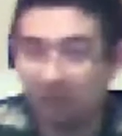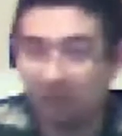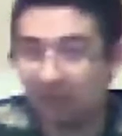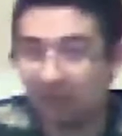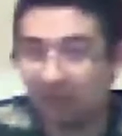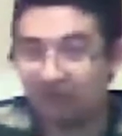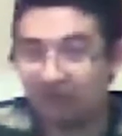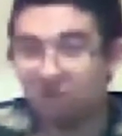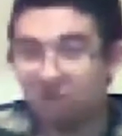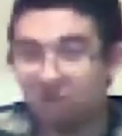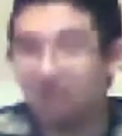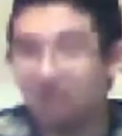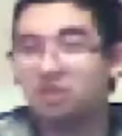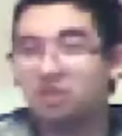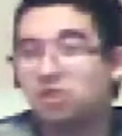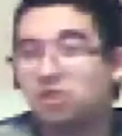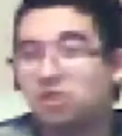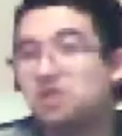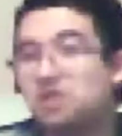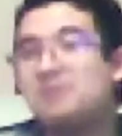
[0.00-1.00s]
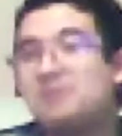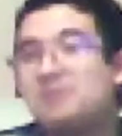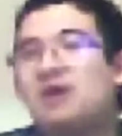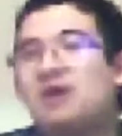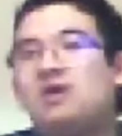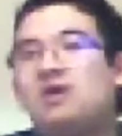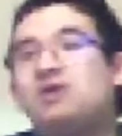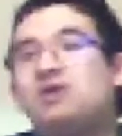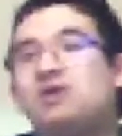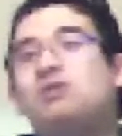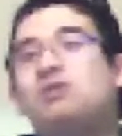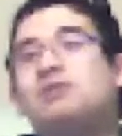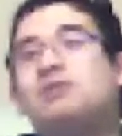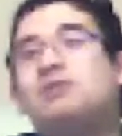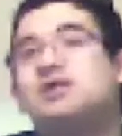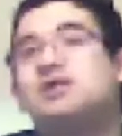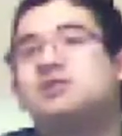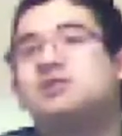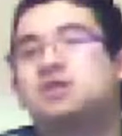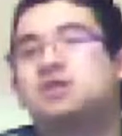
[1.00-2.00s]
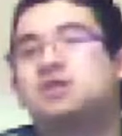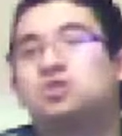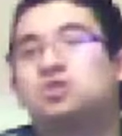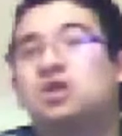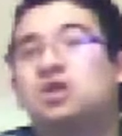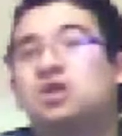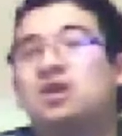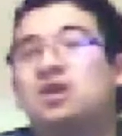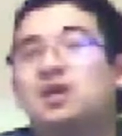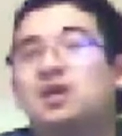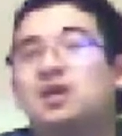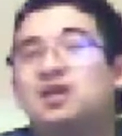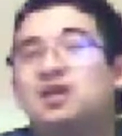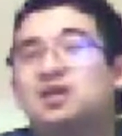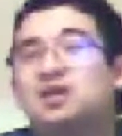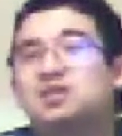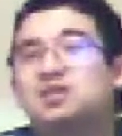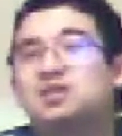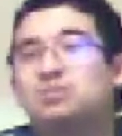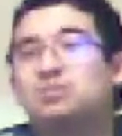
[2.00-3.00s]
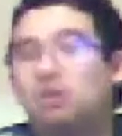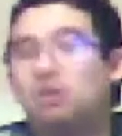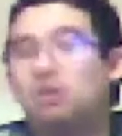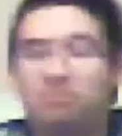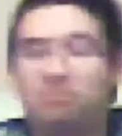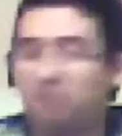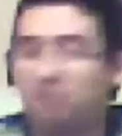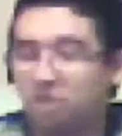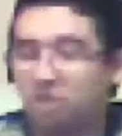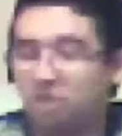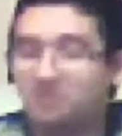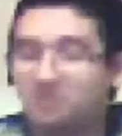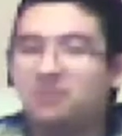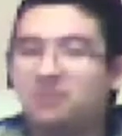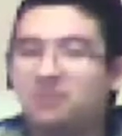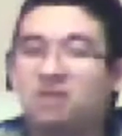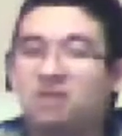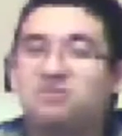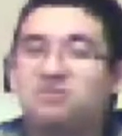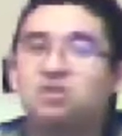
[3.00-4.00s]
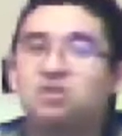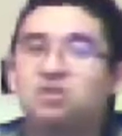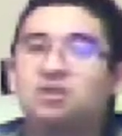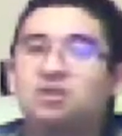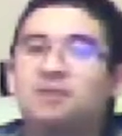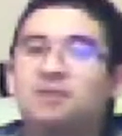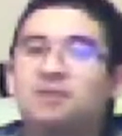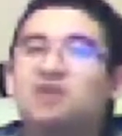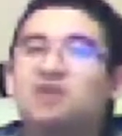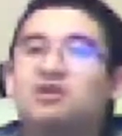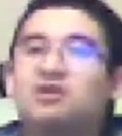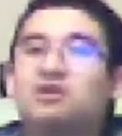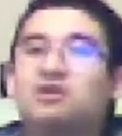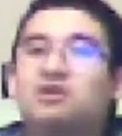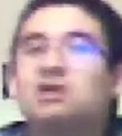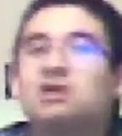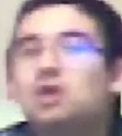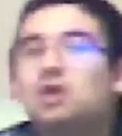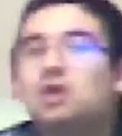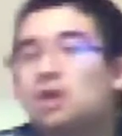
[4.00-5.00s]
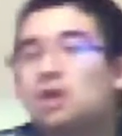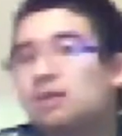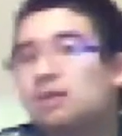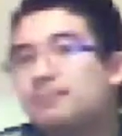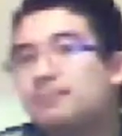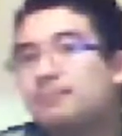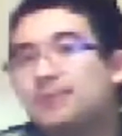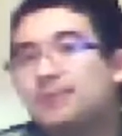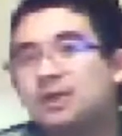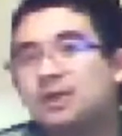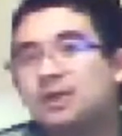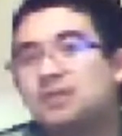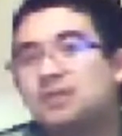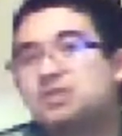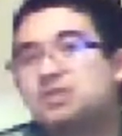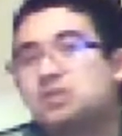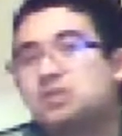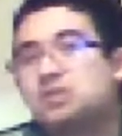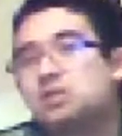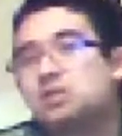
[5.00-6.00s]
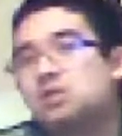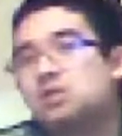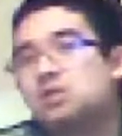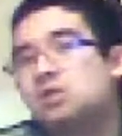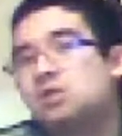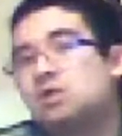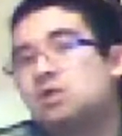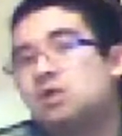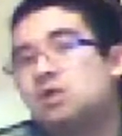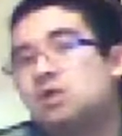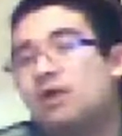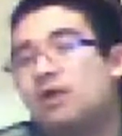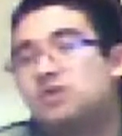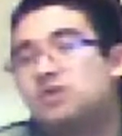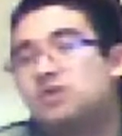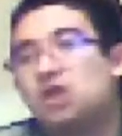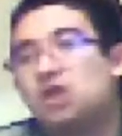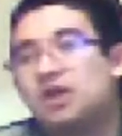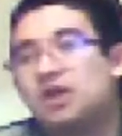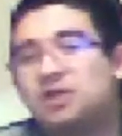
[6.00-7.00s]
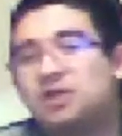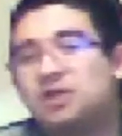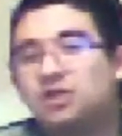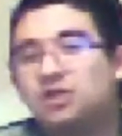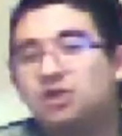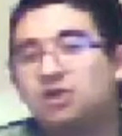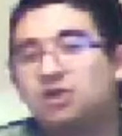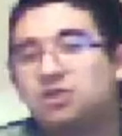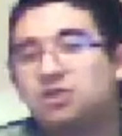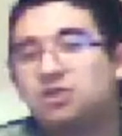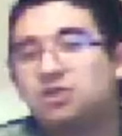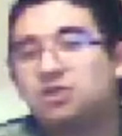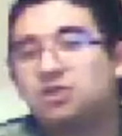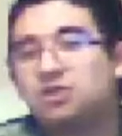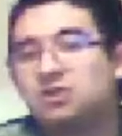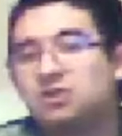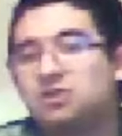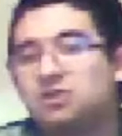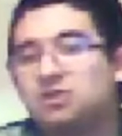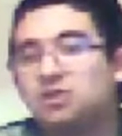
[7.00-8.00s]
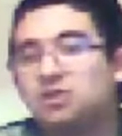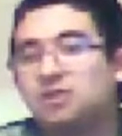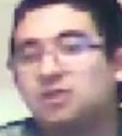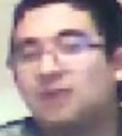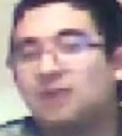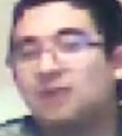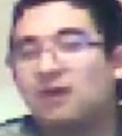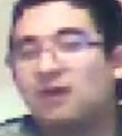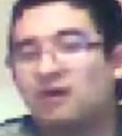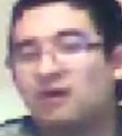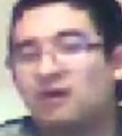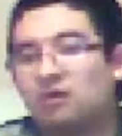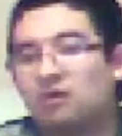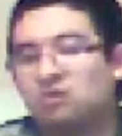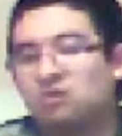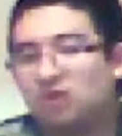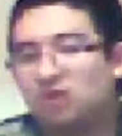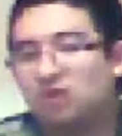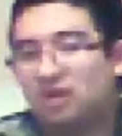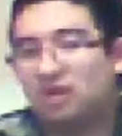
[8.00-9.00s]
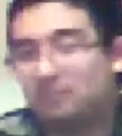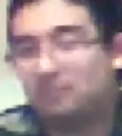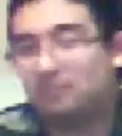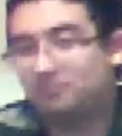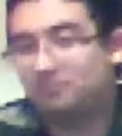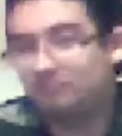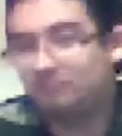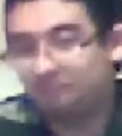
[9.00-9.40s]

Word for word: Like, if you like 2D Mario, then it's great, I guess. Well, loads of people love 2D Mario. But, you know, if you like the new series of 2D Mario, great.